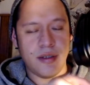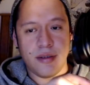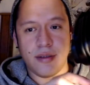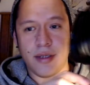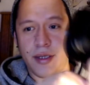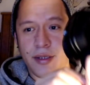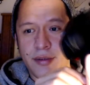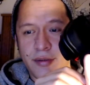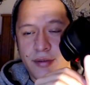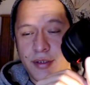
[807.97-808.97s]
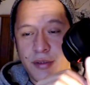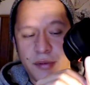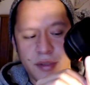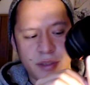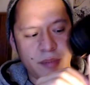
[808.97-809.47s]
And the
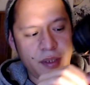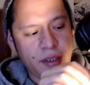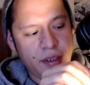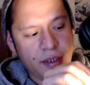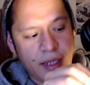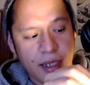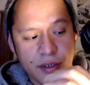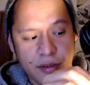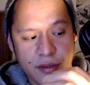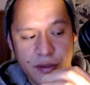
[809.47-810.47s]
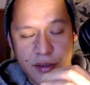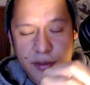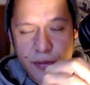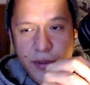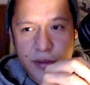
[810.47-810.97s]
USB, it actually, there's,
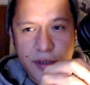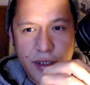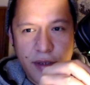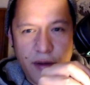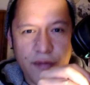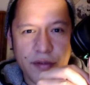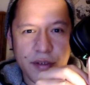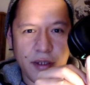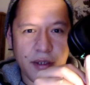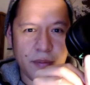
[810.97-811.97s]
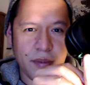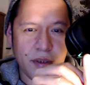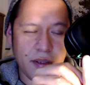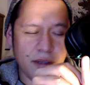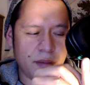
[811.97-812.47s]
when you take it off, there's a
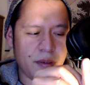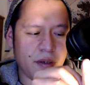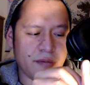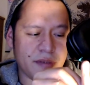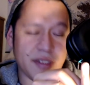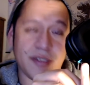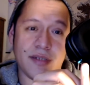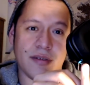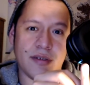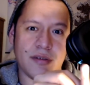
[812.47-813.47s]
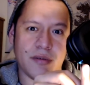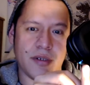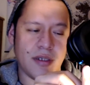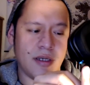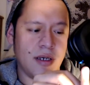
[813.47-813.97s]
little bit of resistance to
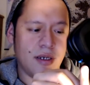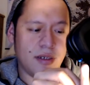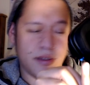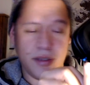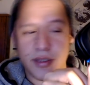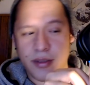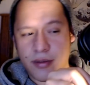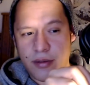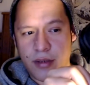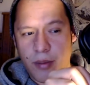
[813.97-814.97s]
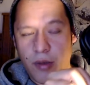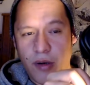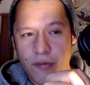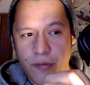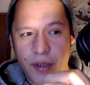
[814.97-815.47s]
it, so it doesn't come
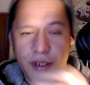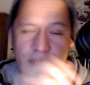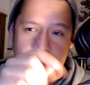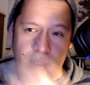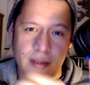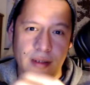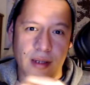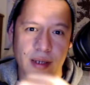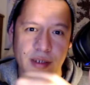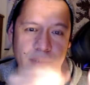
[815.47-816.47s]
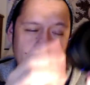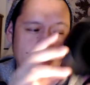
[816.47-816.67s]
off quite easy like the last one.